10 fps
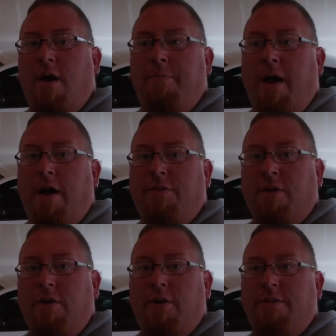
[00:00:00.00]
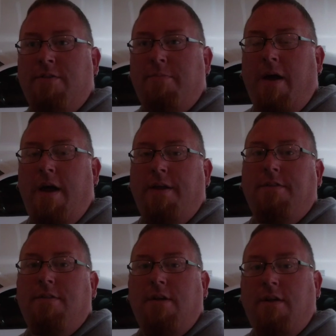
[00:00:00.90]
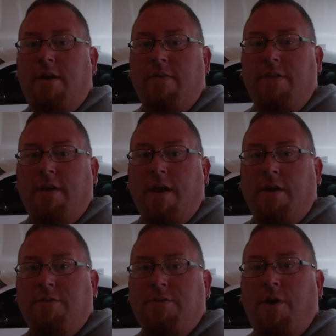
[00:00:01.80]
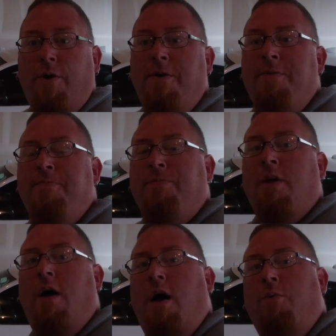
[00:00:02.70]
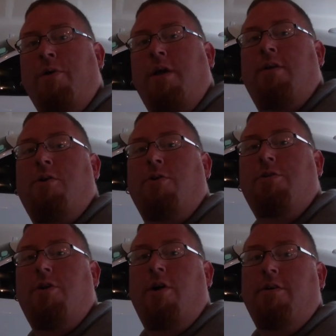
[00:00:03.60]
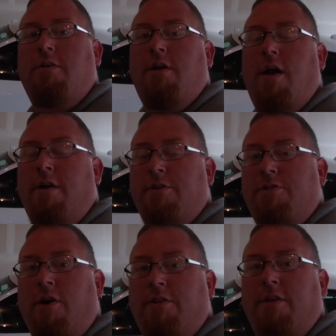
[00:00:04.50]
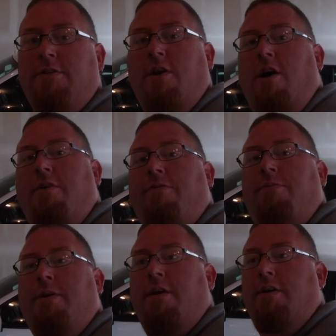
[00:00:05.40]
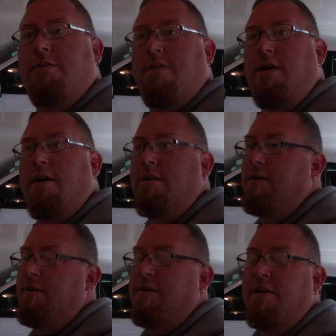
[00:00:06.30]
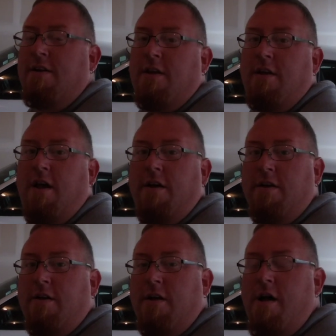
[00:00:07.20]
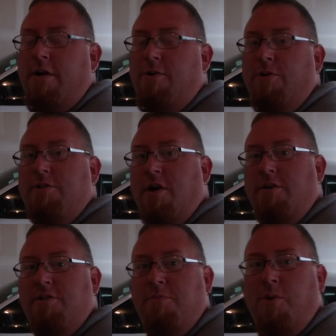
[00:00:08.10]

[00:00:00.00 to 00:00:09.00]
about the goods, the bads, and everything else. So we'll get a cold start to start this off because cold starts in the